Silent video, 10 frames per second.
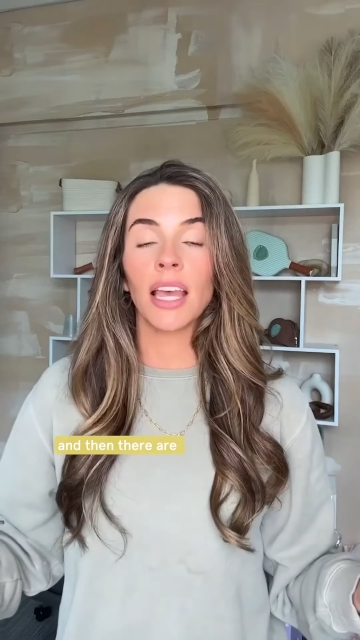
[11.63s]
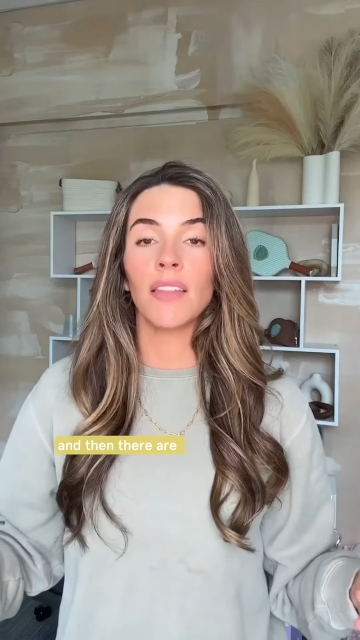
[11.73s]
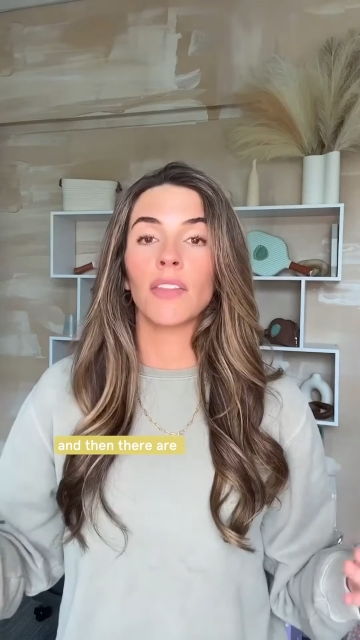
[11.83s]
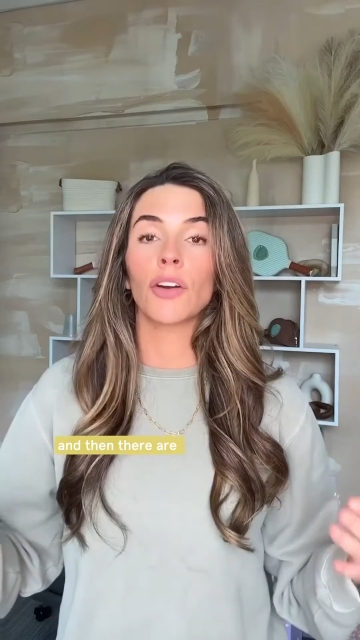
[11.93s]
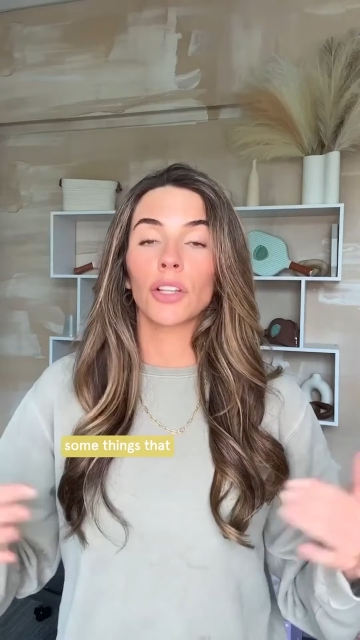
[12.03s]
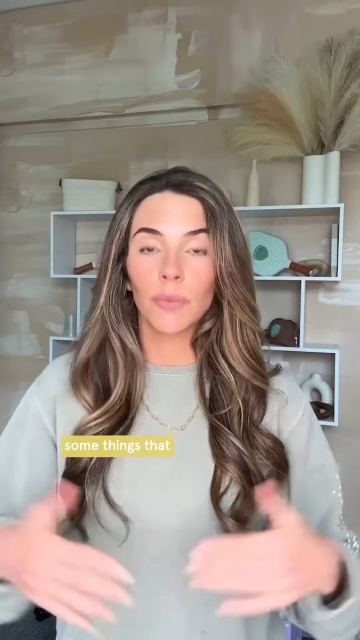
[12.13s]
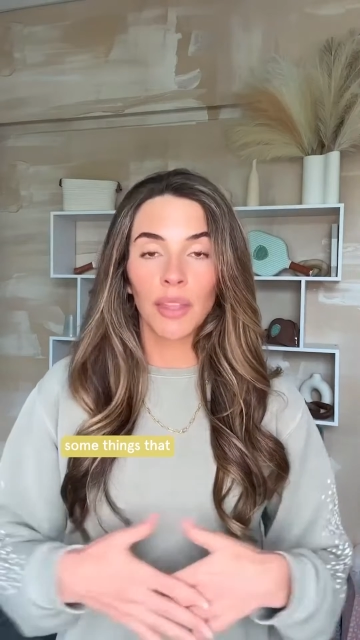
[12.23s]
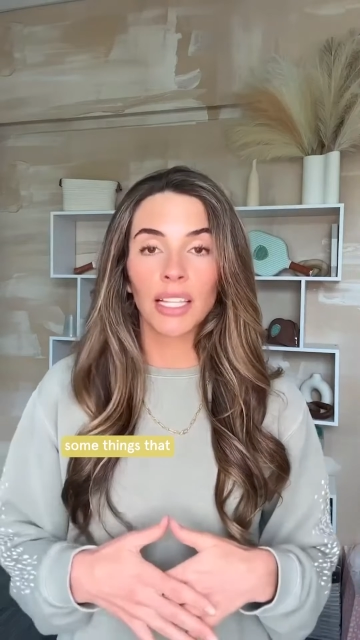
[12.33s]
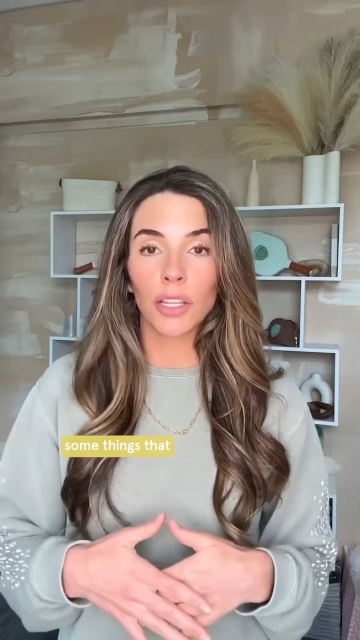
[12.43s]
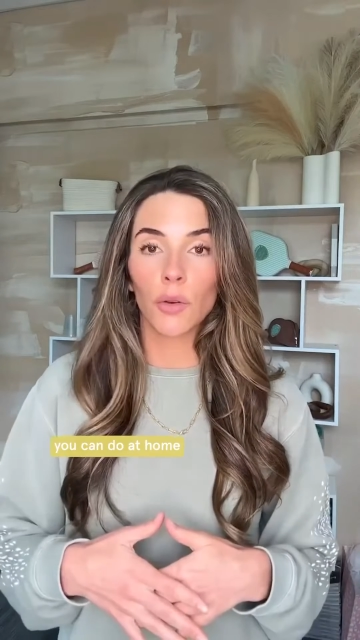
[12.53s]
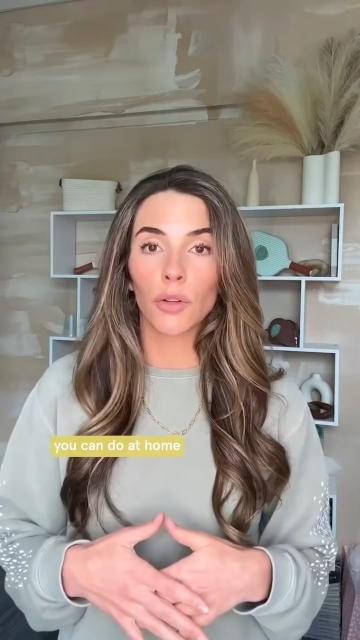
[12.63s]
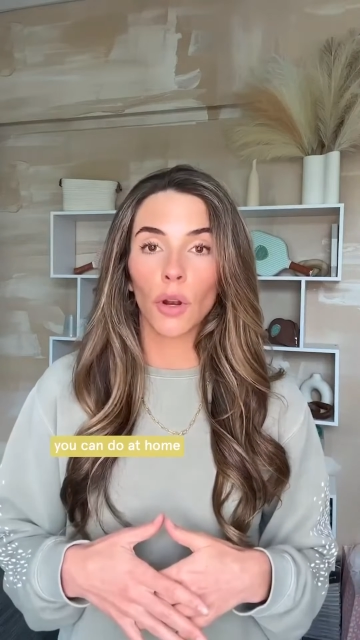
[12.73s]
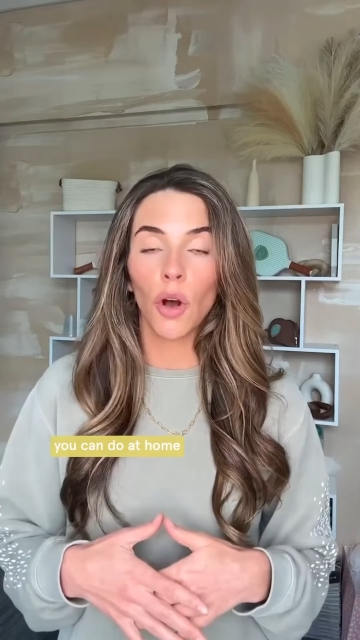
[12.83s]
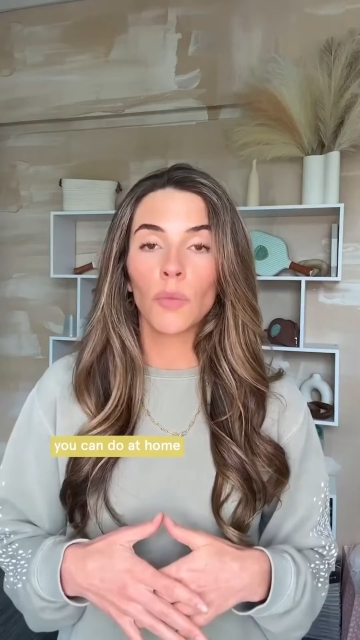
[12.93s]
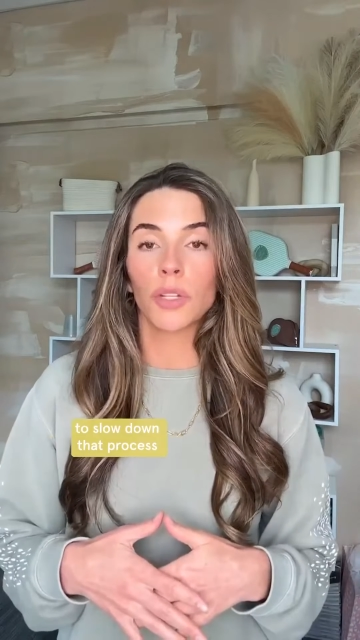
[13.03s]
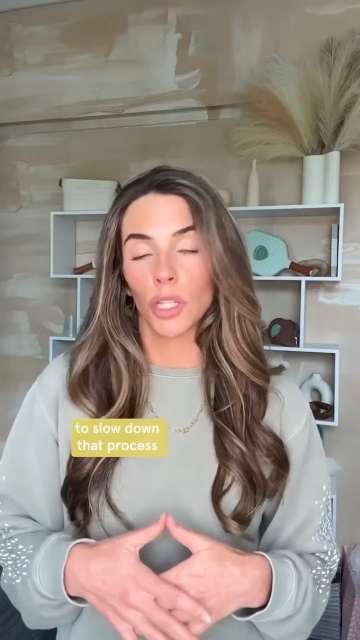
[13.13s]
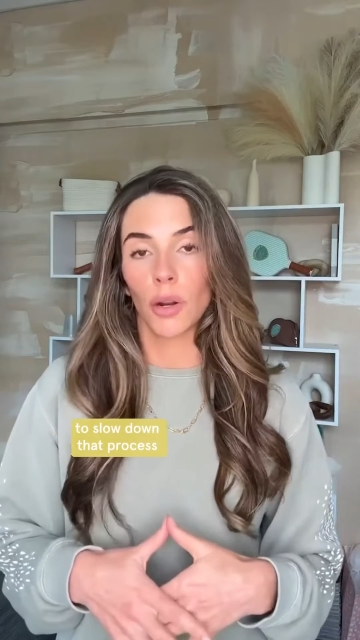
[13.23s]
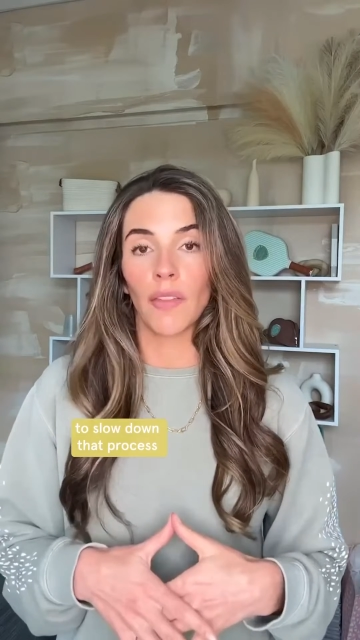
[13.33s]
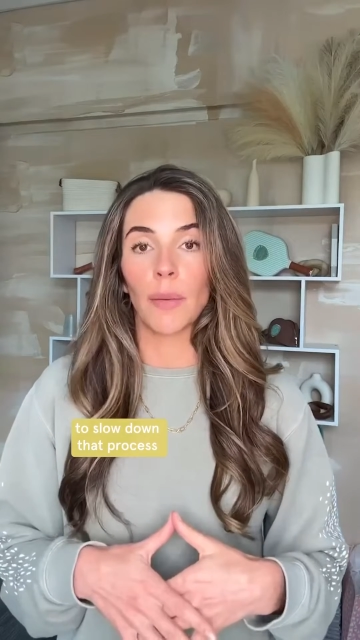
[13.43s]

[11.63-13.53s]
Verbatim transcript: and then there are some things that you can do at home to slow down that